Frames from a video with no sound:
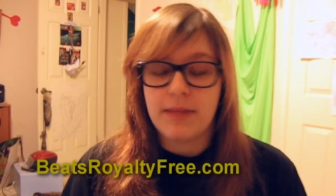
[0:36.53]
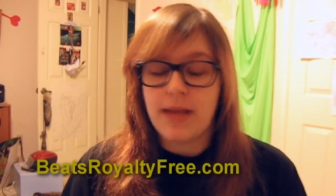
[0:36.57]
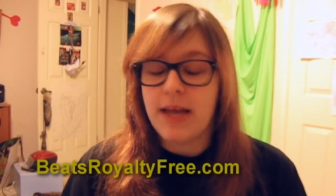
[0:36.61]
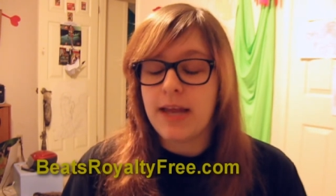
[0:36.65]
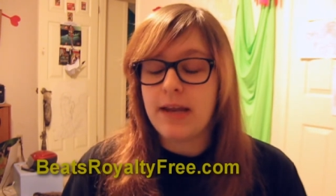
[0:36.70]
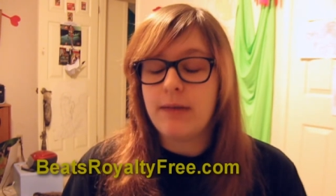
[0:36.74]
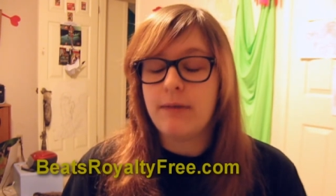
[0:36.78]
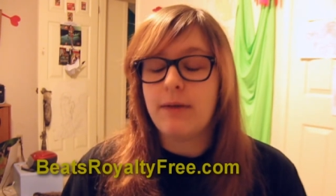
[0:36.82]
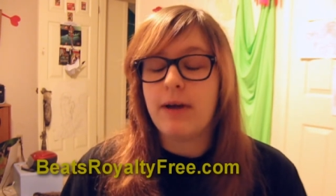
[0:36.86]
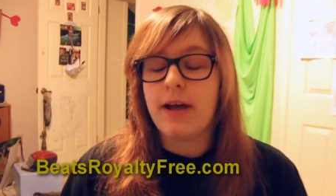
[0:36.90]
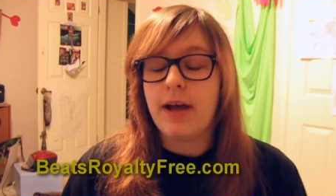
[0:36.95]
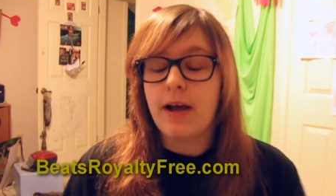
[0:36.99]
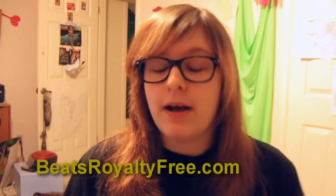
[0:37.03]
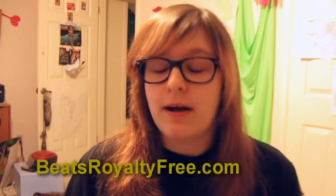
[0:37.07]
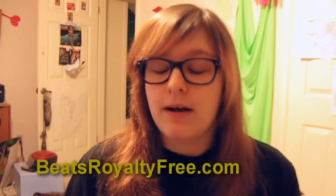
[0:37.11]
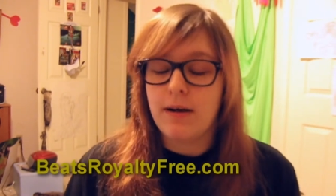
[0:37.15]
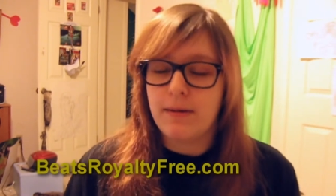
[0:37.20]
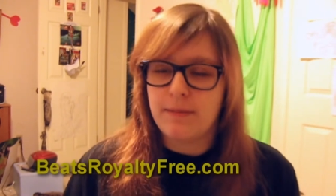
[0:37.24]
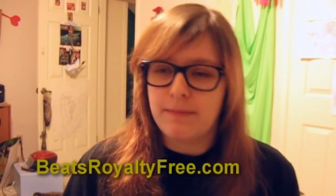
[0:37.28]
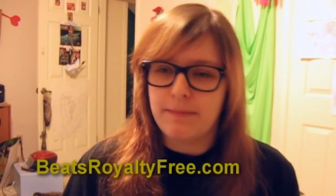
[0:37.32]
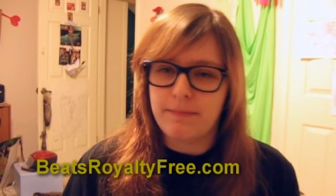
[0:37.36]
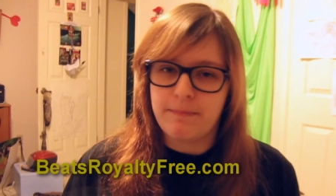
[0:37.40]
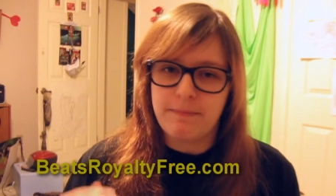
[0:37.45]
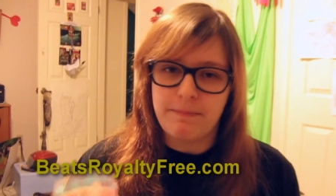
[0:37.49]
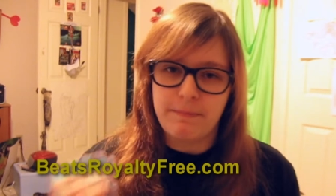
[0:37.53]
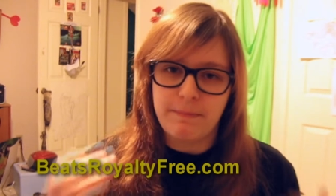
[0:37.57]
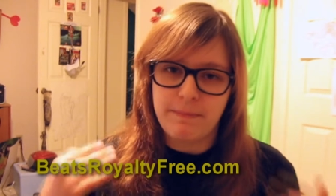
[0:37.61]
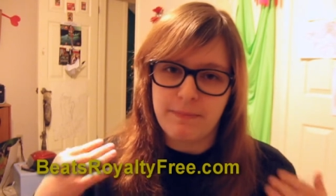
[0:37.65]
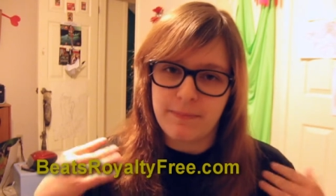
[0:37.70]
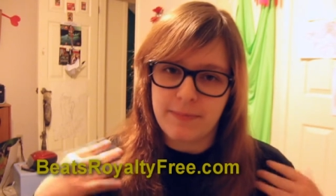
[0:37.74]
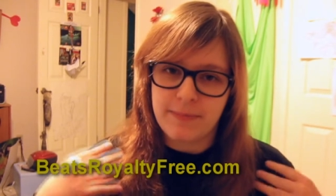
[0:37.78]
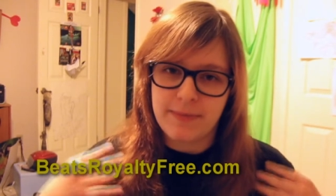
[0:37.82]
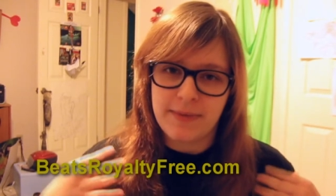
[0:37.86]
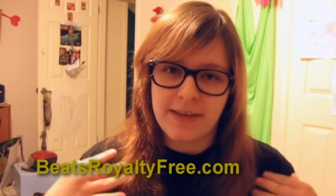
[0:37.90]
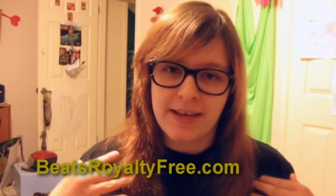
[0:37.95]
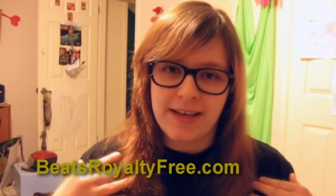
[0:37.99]
Anyway,
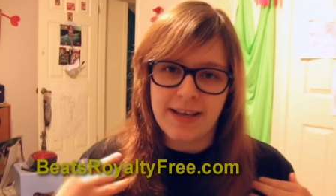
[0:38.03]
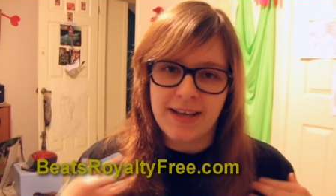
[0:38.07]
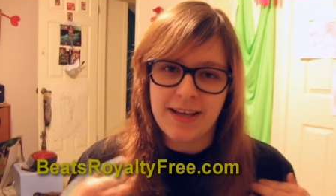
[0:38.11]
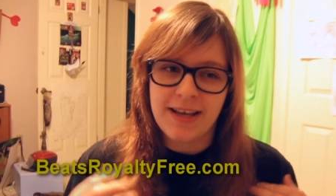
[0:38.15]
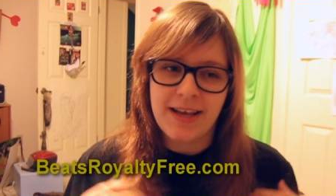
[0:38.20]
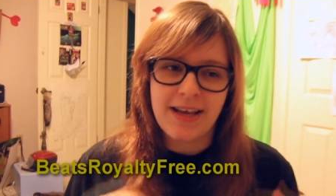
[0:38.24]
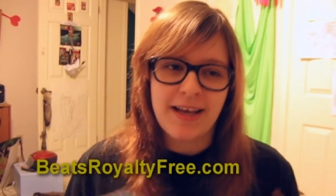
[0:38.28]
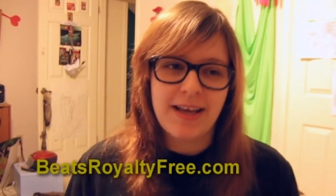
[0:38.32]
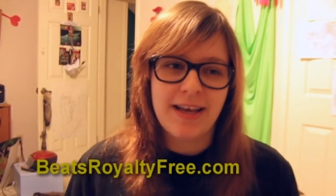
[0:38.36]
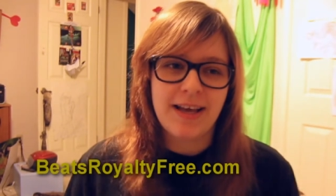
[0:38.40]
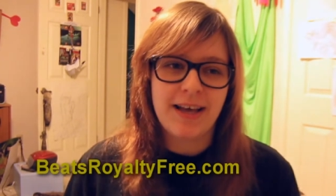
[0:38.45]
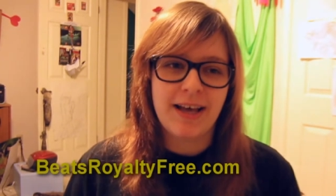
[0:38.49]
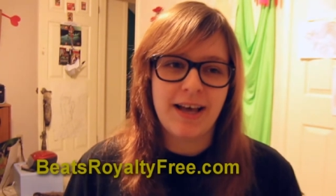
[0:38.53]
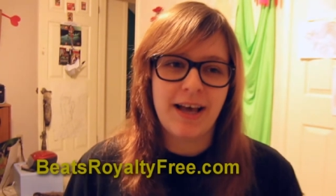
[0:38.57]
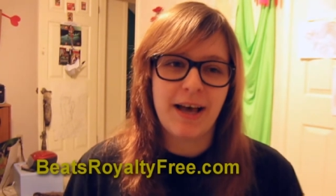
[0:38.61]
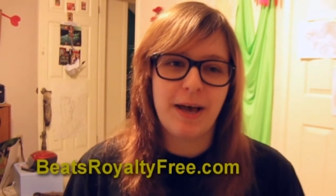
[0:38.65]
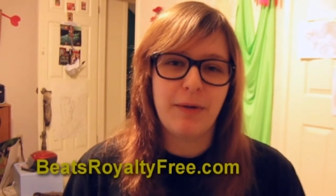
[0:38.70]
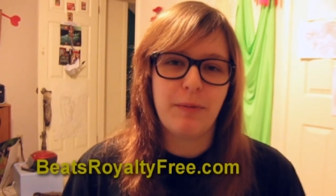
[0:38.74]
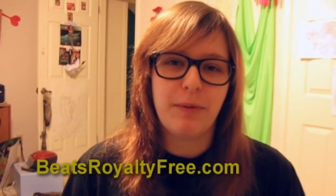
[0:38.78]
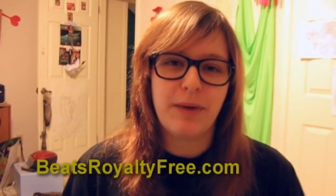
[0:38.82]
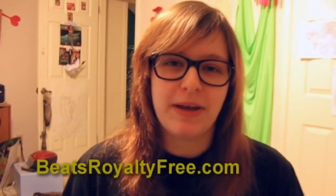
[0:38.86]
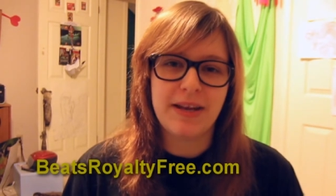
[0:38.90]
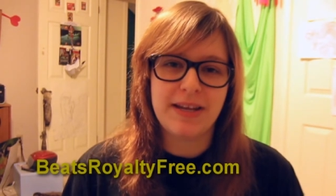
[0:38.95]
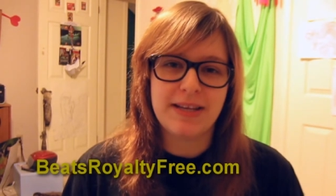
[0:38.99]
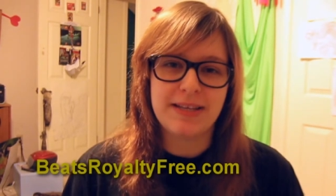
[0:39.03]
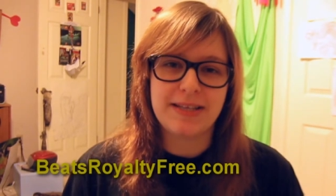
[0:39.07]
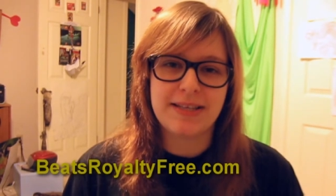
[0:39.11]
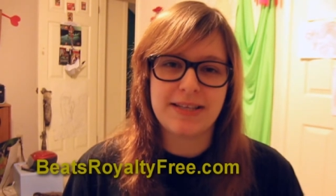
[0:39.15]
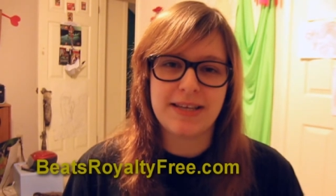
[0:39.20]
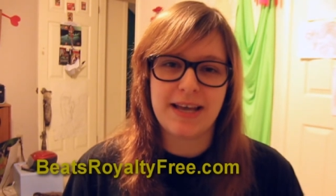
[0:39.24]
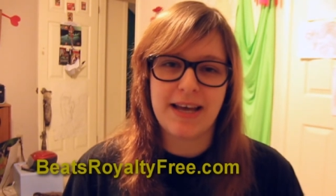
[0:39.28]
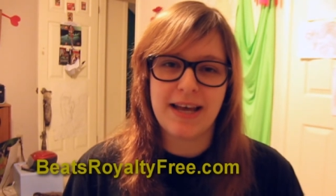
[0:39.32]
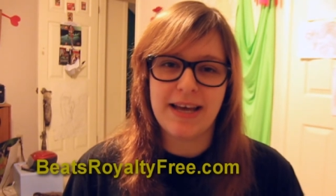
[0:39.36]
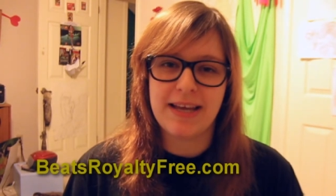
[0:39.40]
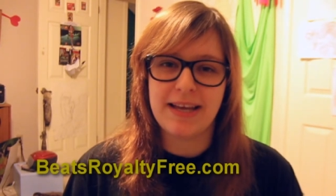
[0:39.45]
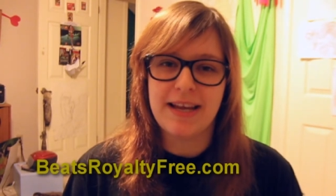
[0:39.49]
I went
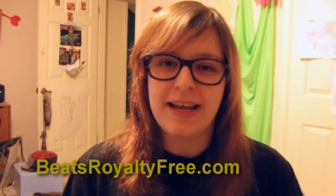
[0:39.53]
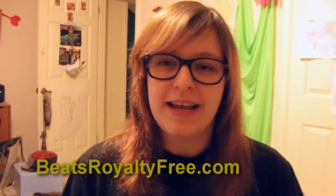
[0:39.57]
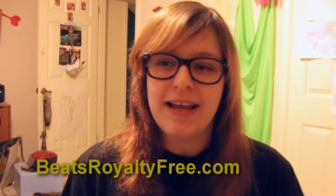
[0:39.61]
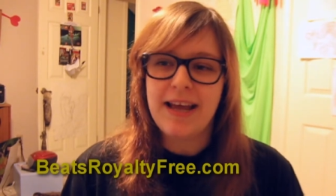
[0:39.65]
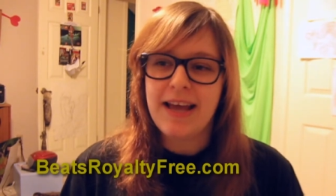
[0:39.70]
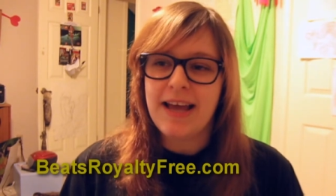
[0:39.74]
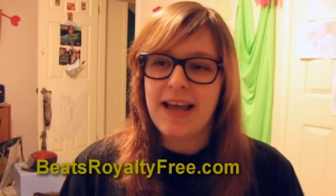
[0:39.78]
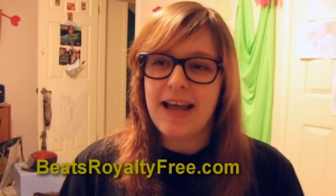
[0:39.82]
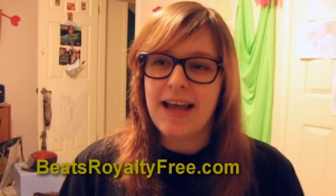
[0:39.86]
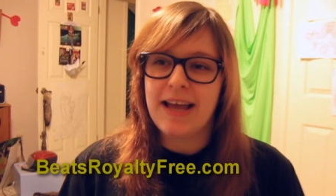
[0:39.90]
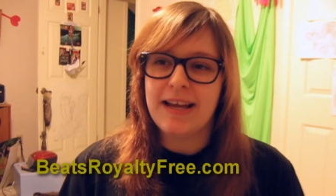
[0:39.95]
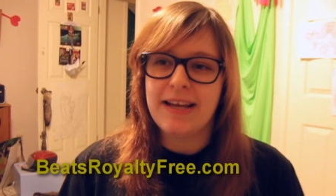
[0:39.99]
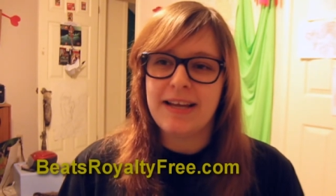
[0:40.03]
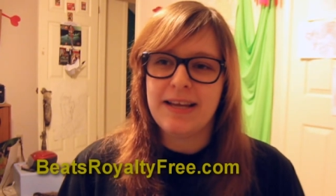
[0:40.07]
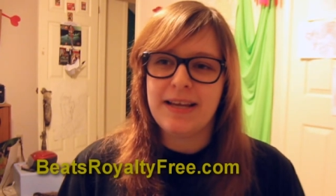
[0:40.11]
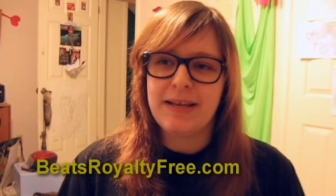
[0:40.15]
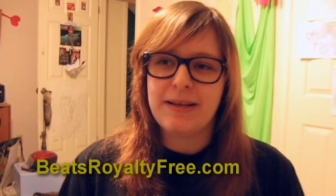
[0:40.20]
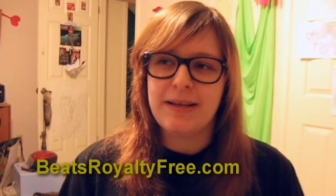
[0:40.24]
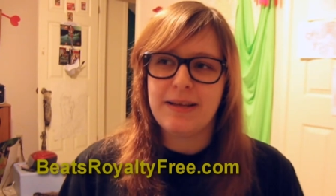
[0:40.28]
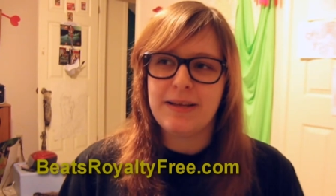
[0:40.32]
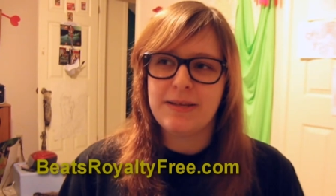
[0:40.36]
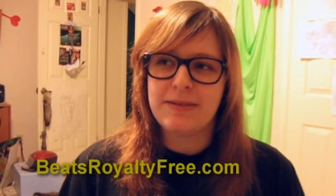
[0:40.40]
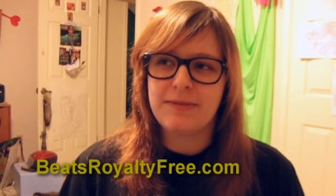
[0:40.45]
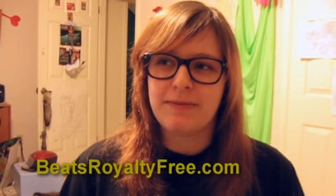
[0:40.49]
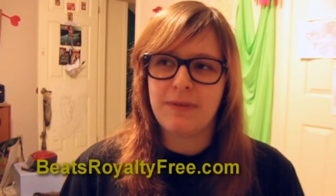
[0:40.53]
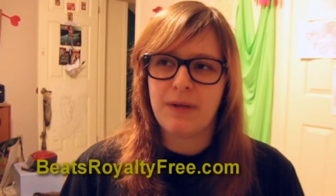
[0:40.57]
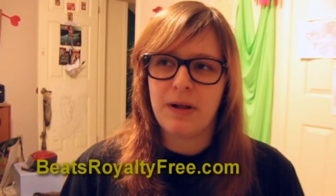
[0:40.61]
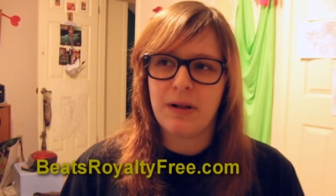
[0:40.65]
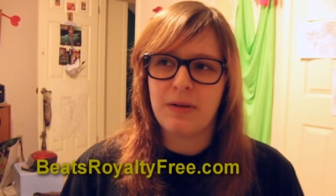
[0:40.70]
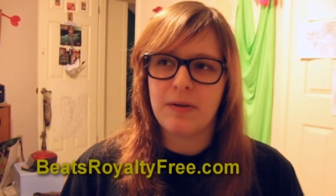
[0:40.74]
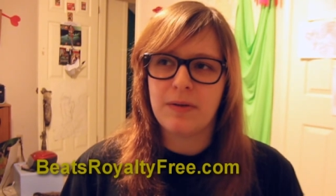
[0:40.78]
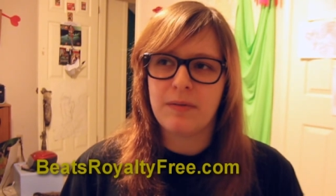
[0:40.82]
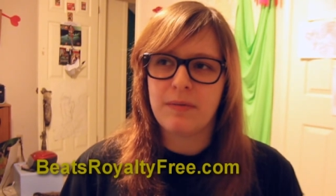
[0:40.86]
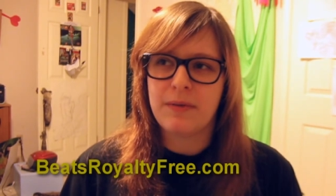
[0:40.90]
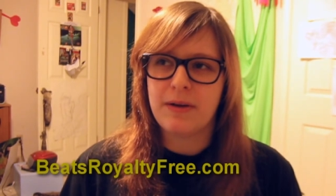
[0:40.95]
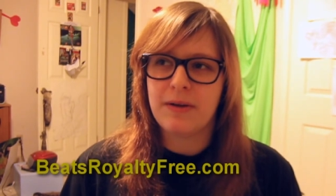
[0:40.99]
inside and he's
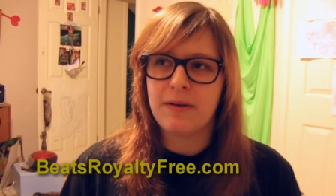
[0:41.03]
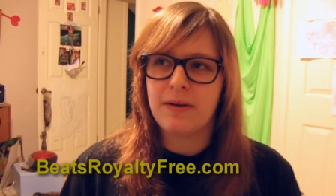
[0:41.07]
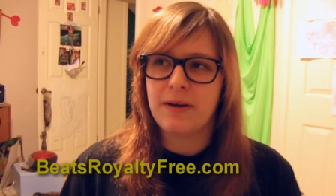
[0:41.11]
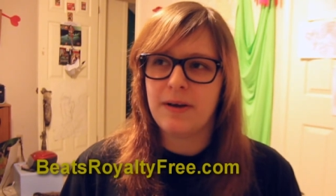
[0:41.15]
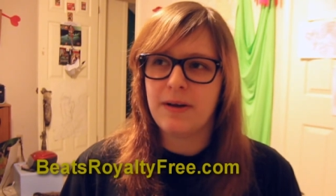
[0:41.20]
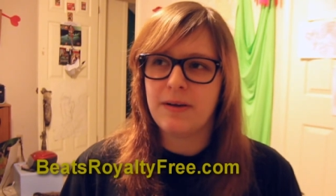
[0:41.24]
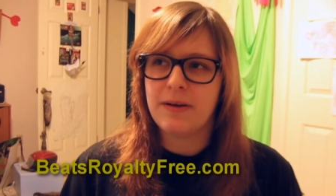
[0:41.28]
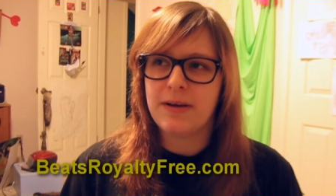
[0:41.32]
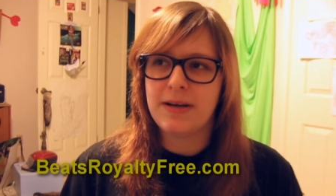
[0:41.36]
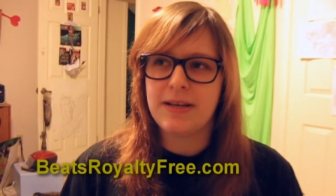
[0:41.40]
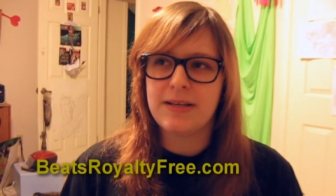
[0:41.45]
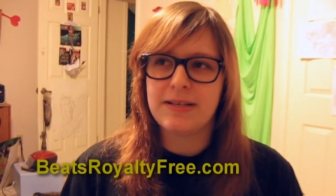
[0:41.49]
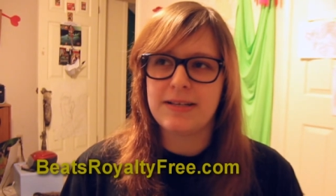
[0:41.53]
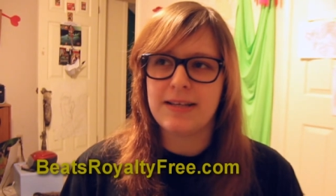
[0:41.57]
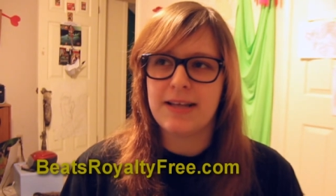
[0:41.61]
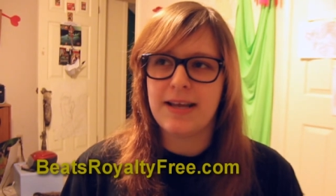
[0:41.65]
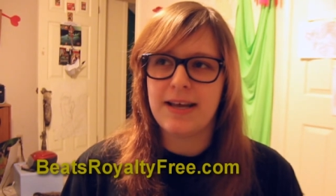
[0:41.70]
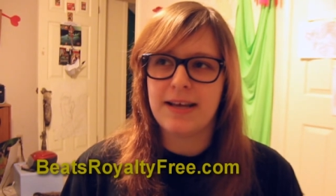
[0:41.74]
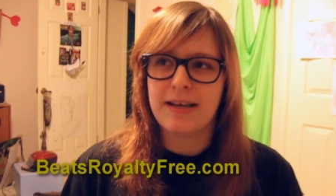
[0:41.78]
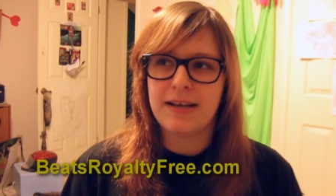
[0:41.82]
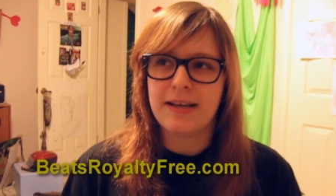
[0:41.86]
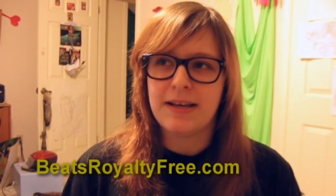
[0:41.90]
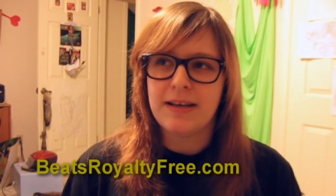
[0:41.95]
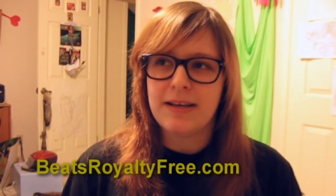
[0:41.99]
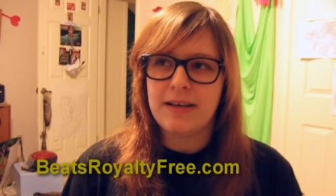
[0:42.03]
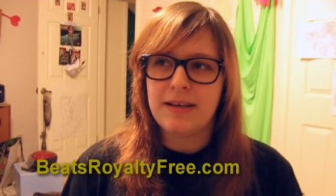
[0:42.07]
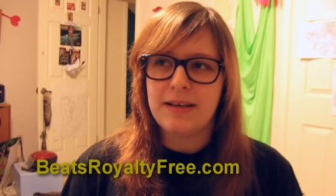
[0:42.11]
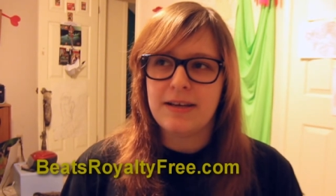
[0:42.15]
following me around and he's like,